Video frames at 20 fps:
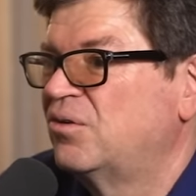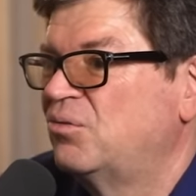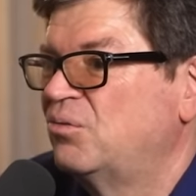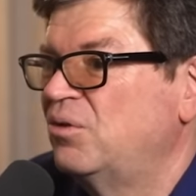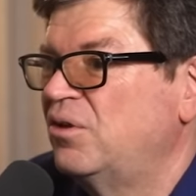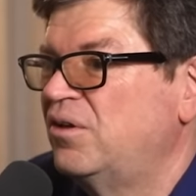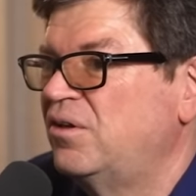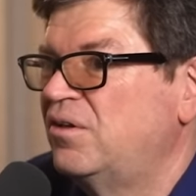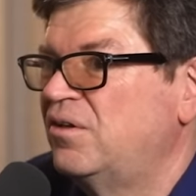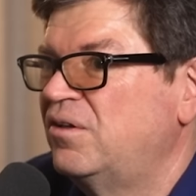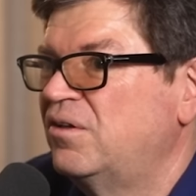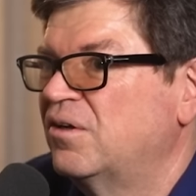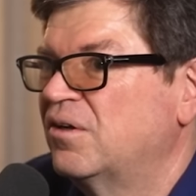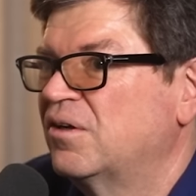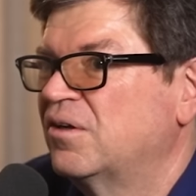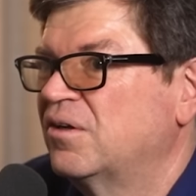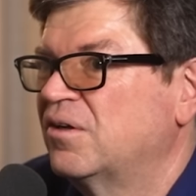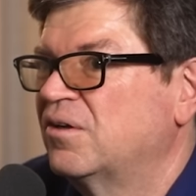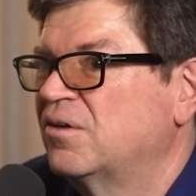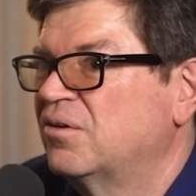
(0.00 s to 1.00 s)
really
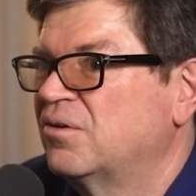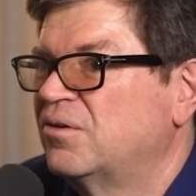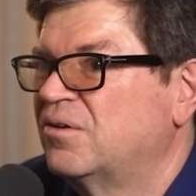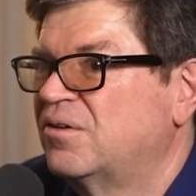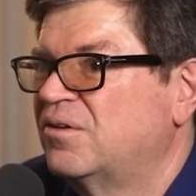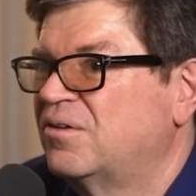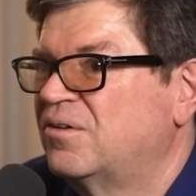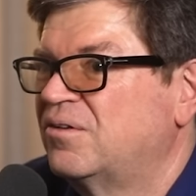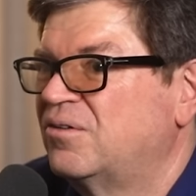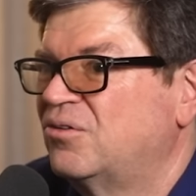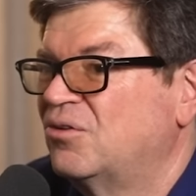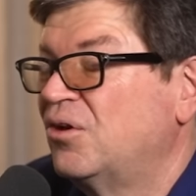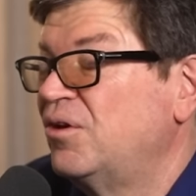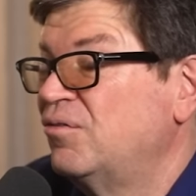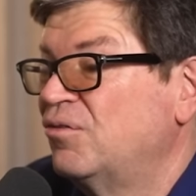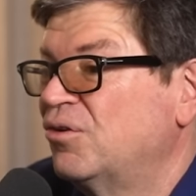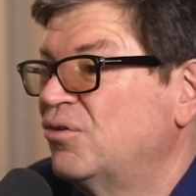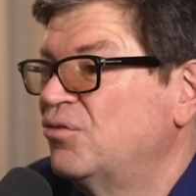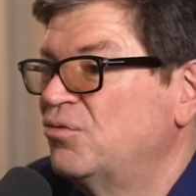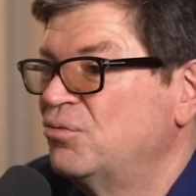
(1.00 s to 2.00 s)
uh, not
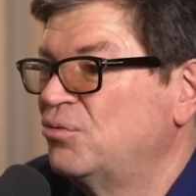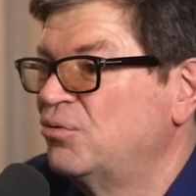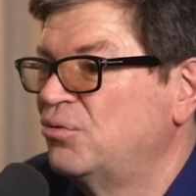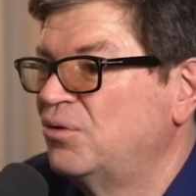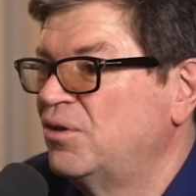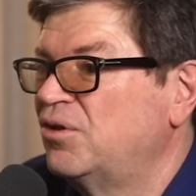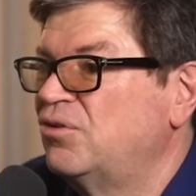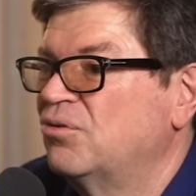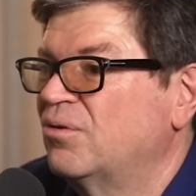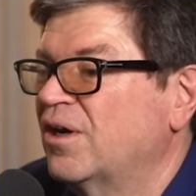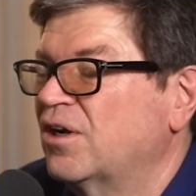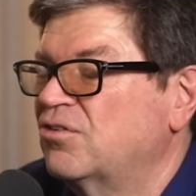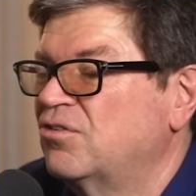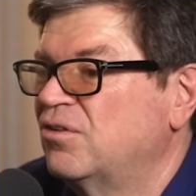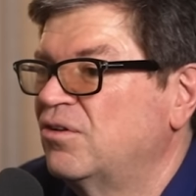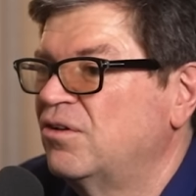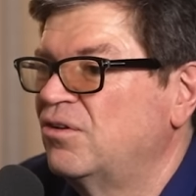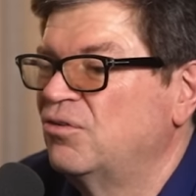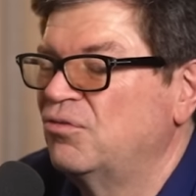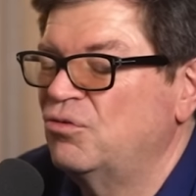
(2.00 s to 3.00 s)
even through
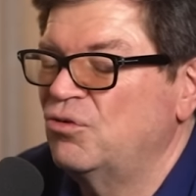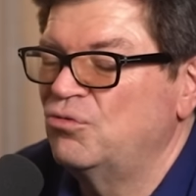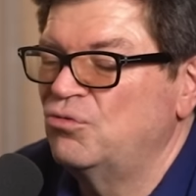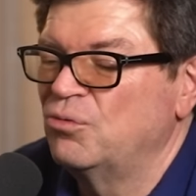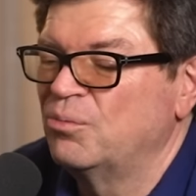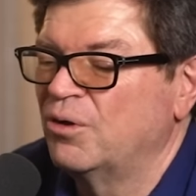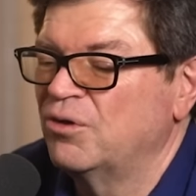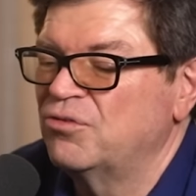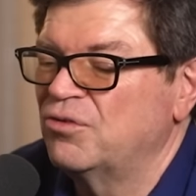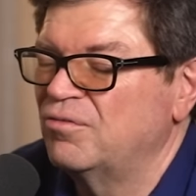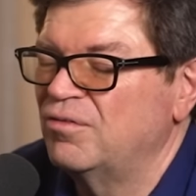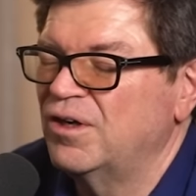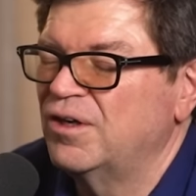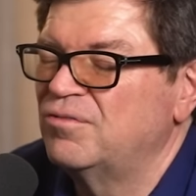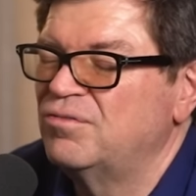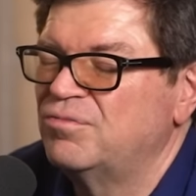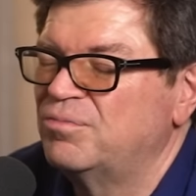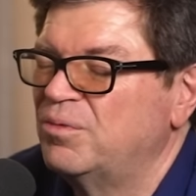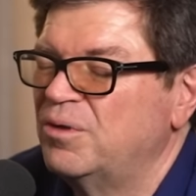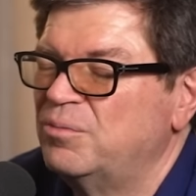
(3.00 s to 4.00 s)
interaction in the first few months of
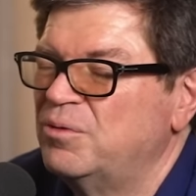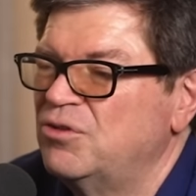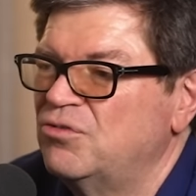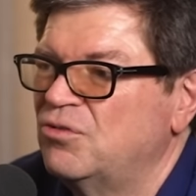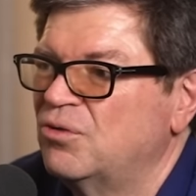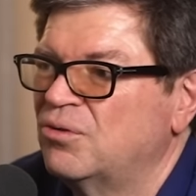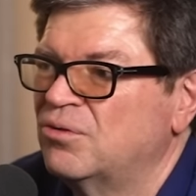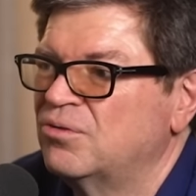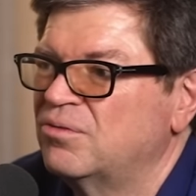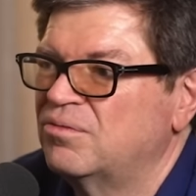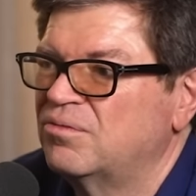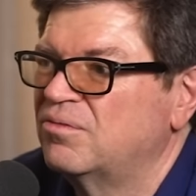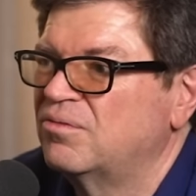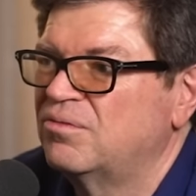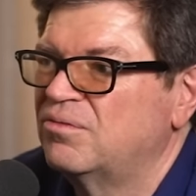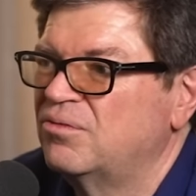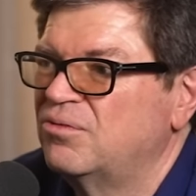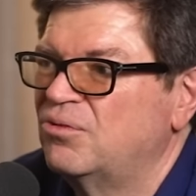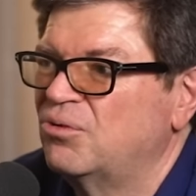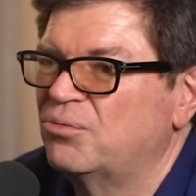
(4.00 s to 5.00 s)
life babies don't
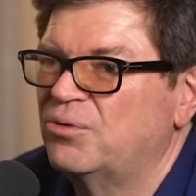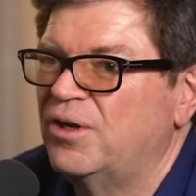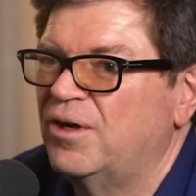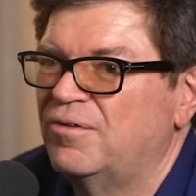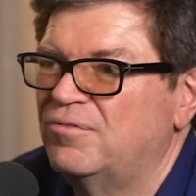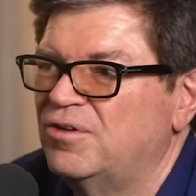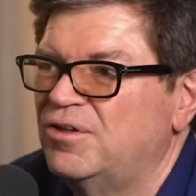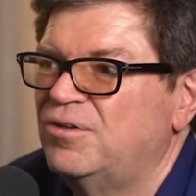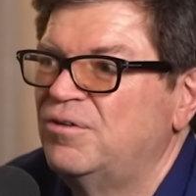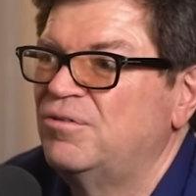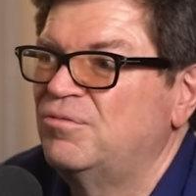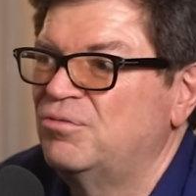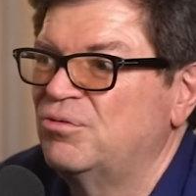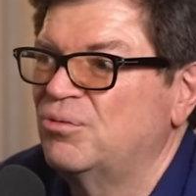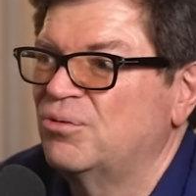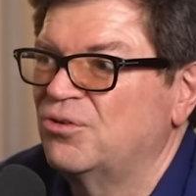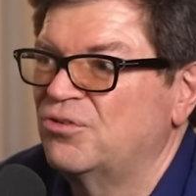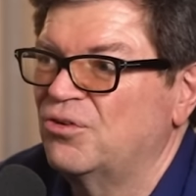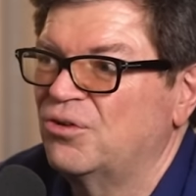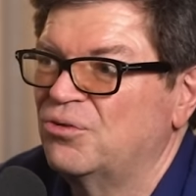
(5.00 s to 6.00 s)
don't really have any
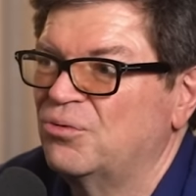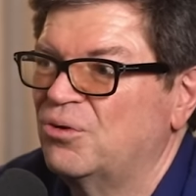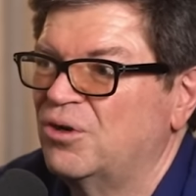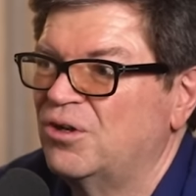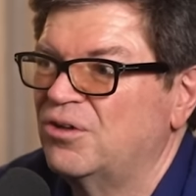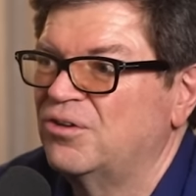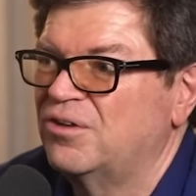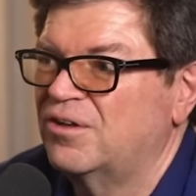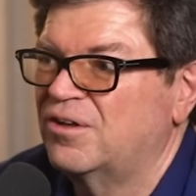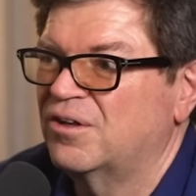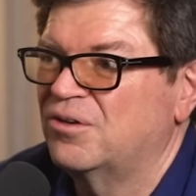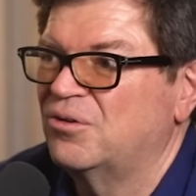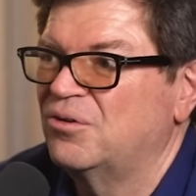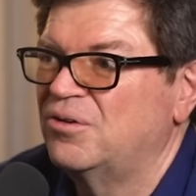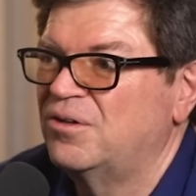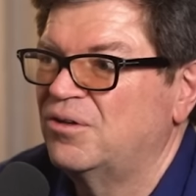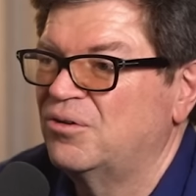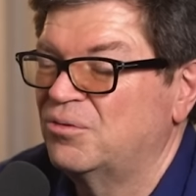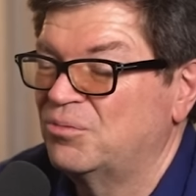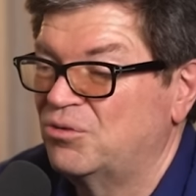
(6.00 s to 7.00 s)
influence on the world they can
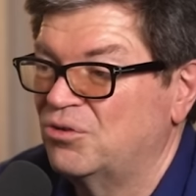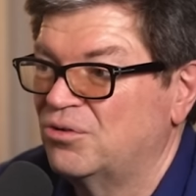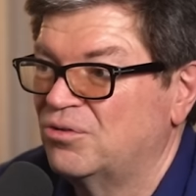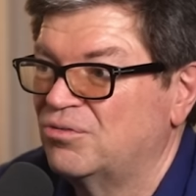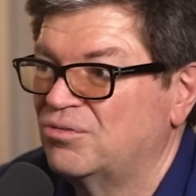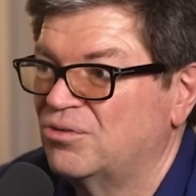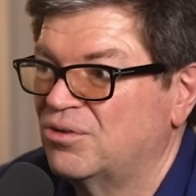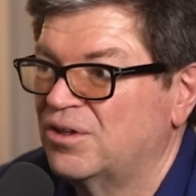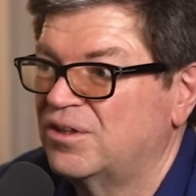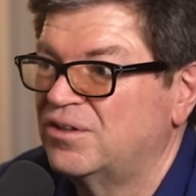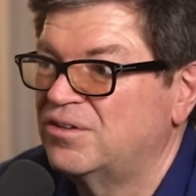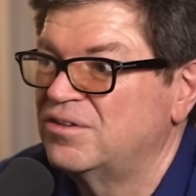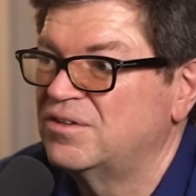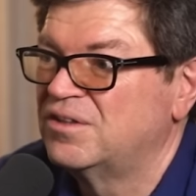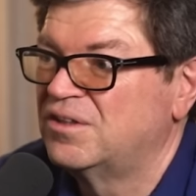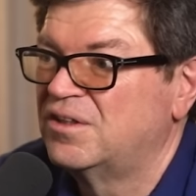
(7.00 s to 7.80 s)
only observe right